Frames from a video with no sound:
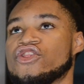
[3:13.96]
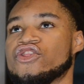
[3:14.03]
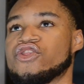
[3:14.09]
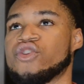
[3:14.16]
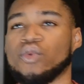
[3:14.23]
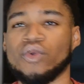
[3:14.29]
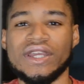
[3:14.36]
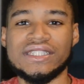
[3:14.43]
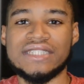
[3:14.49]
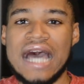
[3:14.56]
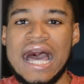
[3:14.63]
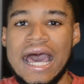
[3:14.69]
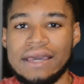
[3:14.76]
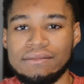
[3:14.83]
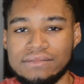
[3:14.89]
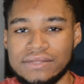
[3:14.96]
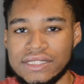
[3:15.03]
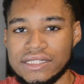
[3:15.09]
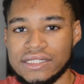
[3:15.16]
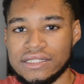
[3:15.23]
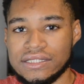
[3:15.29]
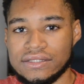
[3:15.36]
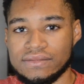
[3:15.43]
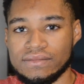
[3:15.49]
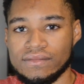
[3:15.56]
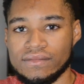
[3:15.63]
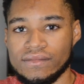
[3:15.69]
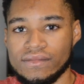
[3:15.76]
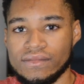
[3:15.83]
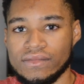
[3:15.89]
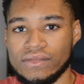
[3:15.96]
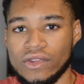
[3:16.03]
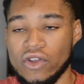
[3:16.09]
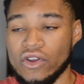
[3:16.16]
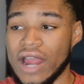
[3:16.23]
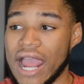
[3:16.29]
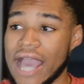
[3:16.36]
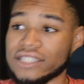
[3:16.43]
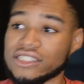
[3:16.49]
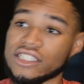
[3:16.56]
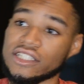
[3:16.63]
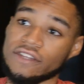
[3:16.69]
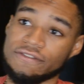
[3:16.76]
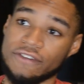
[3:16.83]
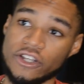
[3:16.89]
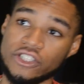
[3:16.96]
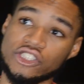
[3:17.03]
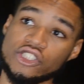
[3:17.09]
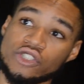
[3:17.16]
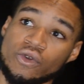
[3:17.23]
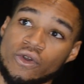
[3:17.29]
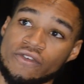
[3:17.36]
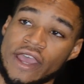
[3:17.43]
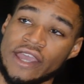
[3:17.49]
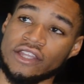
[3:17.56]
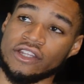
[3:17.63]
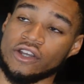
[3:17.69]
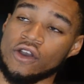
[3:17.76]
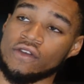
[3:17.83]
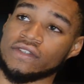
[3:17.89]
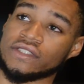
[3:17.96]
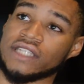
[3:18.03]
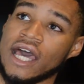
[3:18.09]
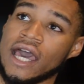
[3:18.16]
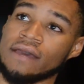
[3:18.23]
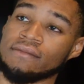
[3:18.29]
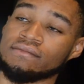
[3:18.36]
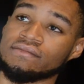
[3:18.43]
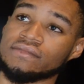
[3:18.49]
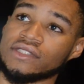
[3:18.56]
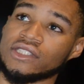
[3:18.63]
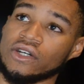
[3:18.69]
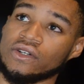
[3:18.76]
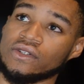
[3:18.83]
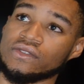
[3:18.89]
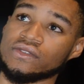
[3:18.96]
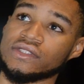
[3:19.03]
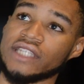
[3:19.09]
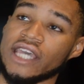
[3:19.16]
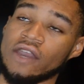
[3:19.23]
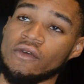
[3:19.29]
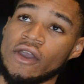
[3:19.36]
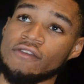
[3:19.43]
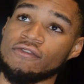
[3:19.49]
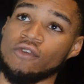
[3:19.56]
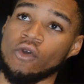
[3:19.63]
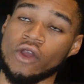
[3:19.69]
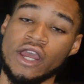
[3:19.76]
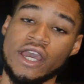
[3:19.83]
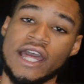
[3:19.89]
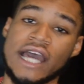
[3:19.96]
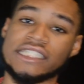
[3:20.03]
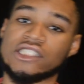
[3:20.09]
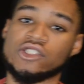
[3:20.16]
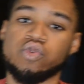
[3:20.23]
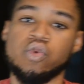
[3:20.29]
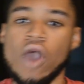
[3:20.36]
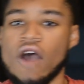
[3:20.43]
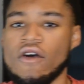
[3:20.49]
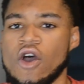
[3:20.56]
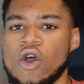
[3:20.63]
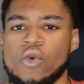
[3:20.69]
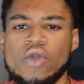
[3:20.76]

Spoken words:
3 times? Or actually, the first 2 were regular overtime, so take away 4. That's 12.